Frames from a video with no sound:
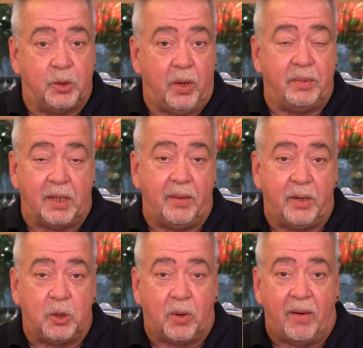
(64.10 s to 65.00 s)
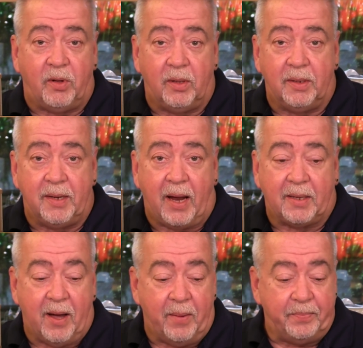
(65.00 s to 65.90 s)

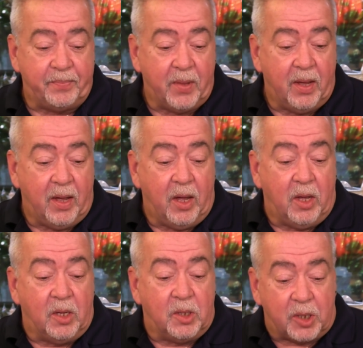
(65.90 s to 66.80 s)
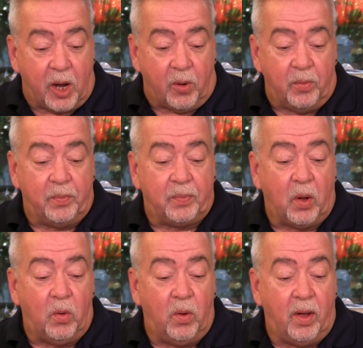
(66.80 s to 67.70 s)
DreamsUnlimitedTravel.com. So,
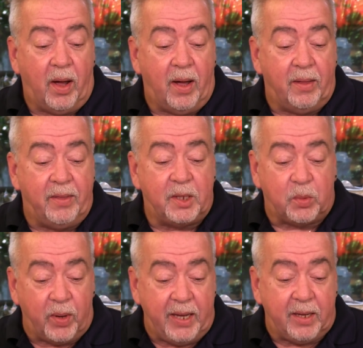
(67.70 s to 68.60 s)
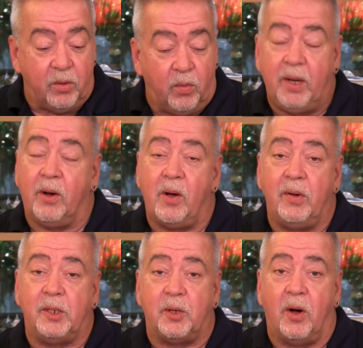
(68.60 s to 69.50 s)
this week, we are
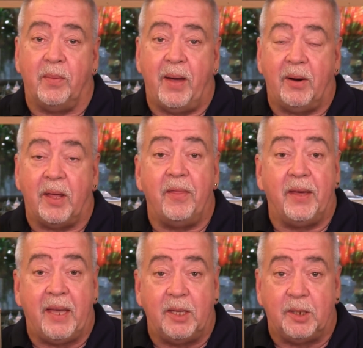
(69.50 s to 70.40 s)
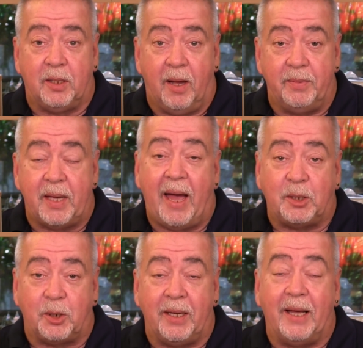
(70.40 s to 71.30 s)
going to talk about the kids clubs.
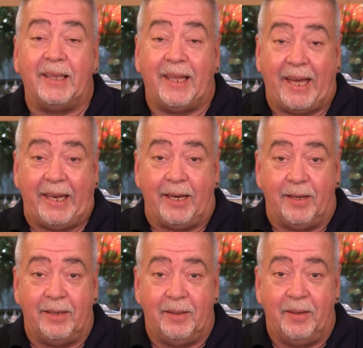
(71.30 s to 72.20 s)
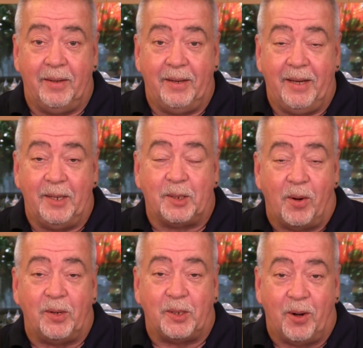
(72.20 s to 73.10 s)
Actually, Elaine is
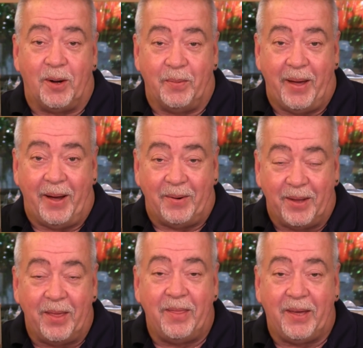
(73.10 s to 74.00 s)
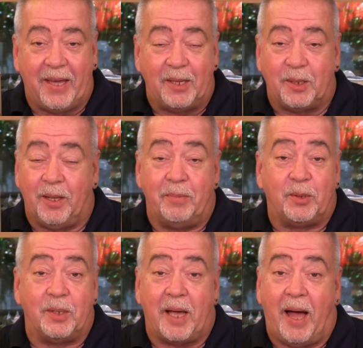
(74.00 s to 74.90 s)
going to talk about the kids clubs
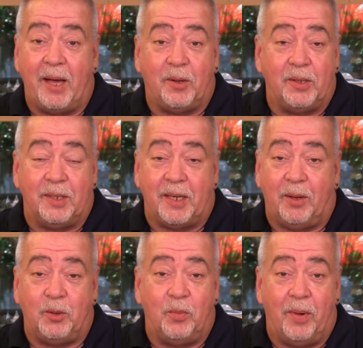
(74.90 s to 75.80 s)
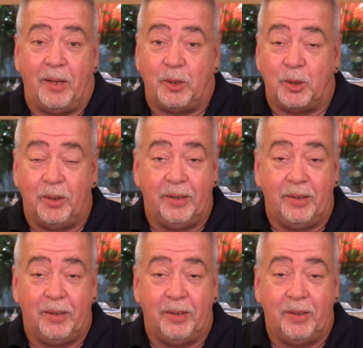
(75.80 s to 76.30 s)
because I couldn't tell you much.